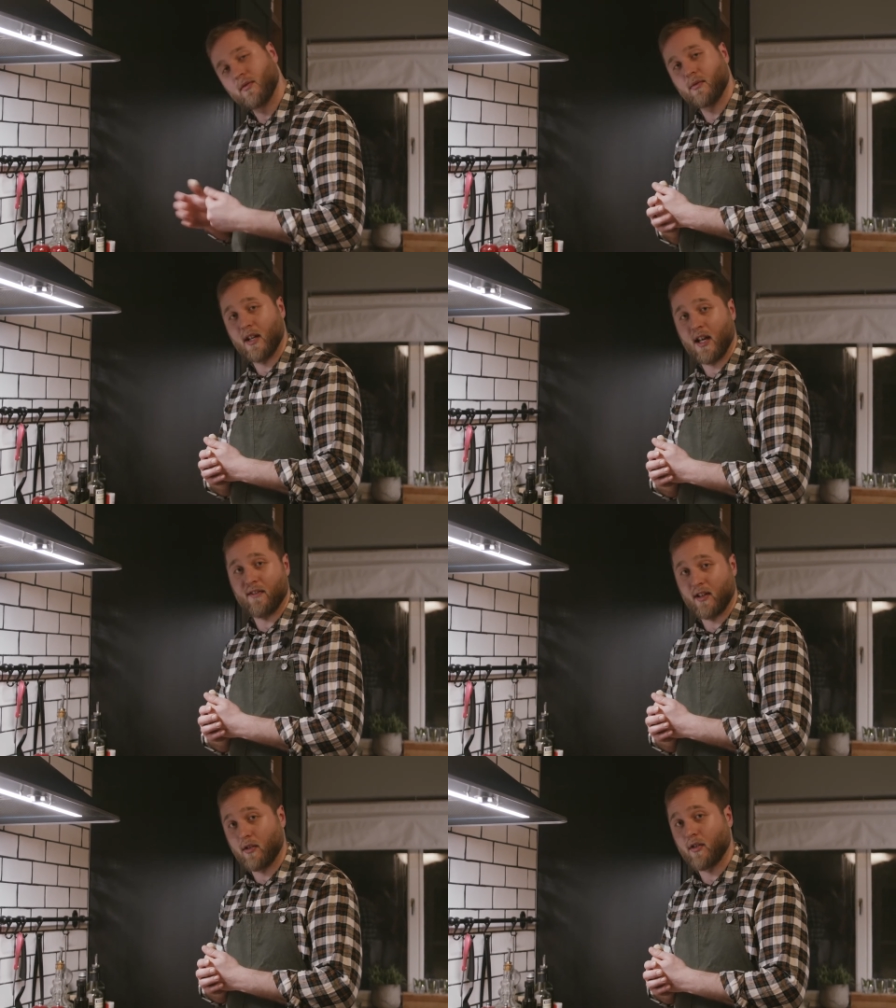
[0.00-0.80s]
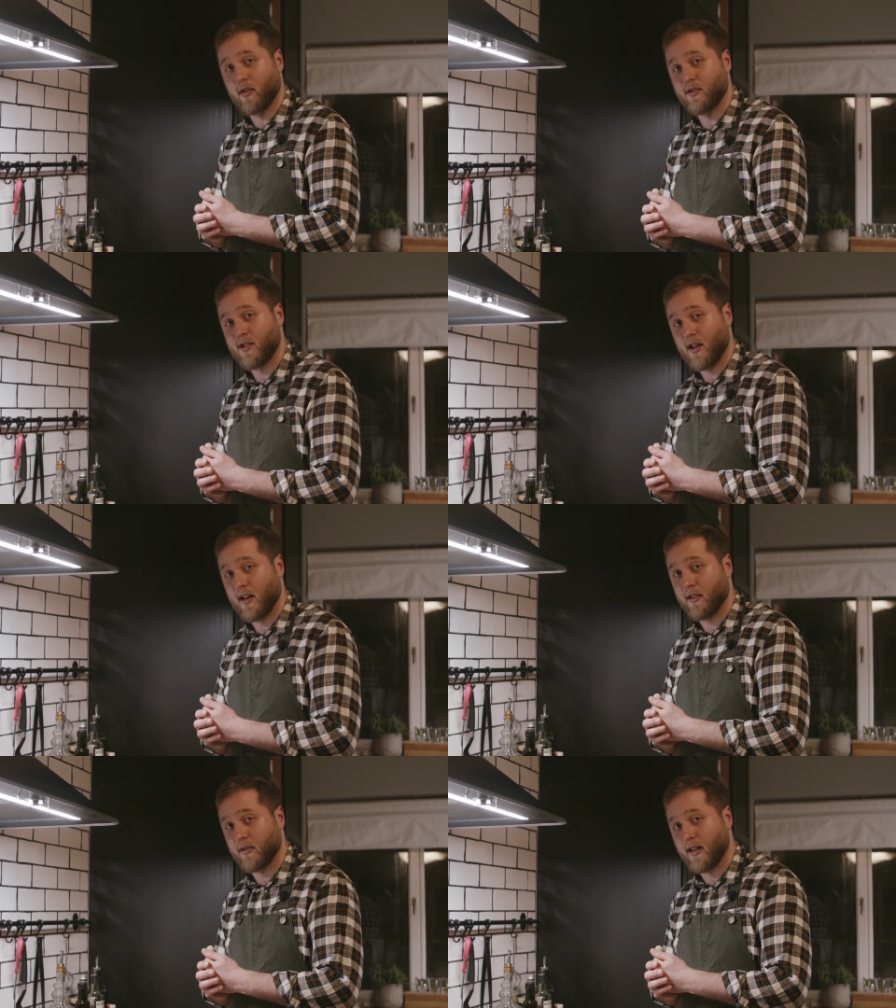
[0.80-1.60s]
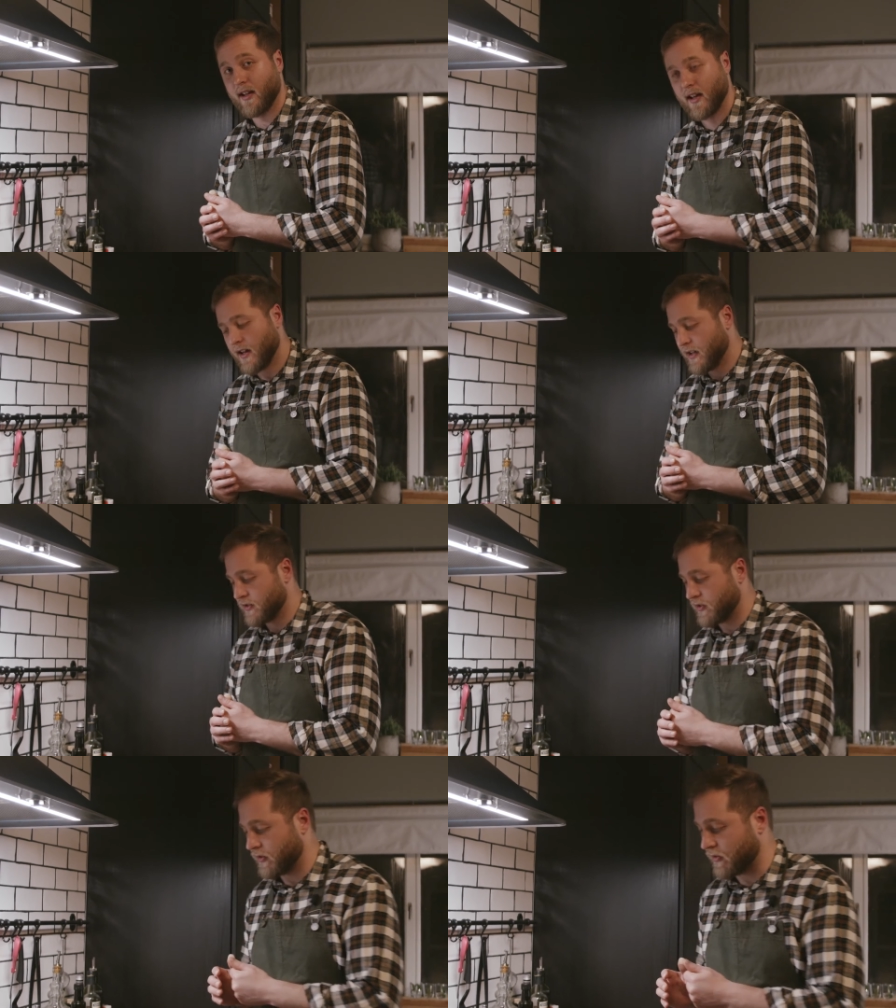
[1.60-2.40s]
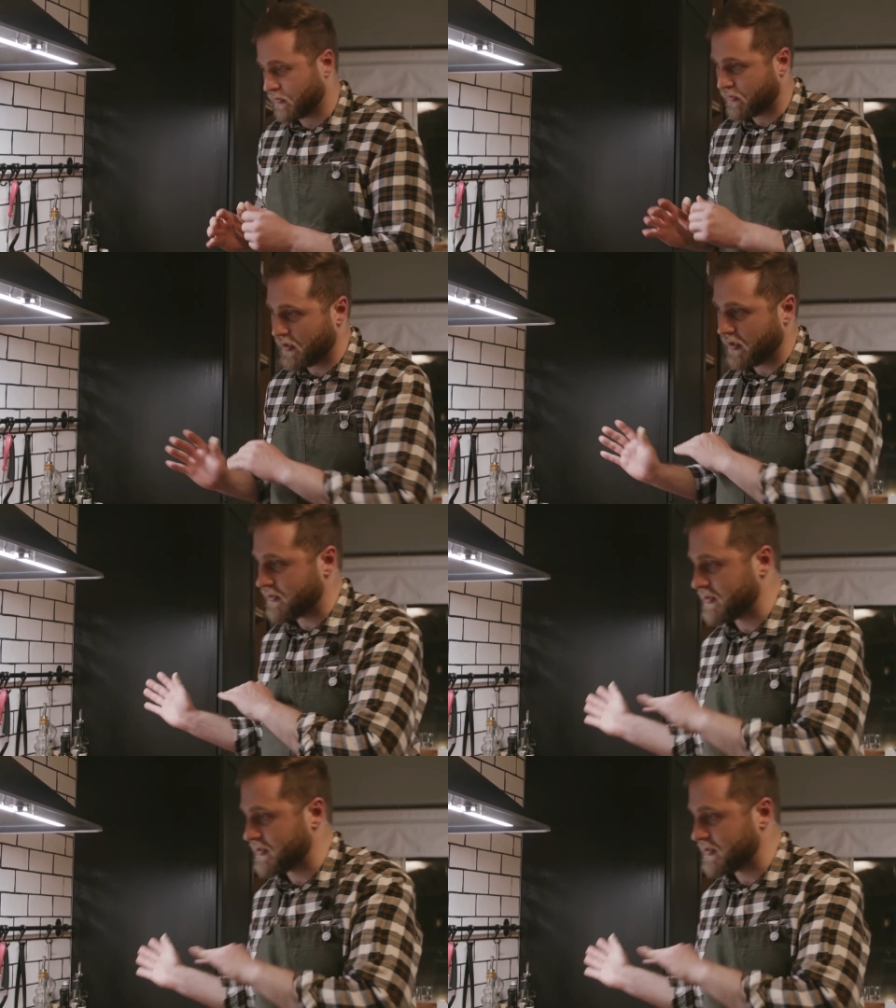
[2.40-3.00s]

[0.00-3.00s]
we have the gorgonzola today. So we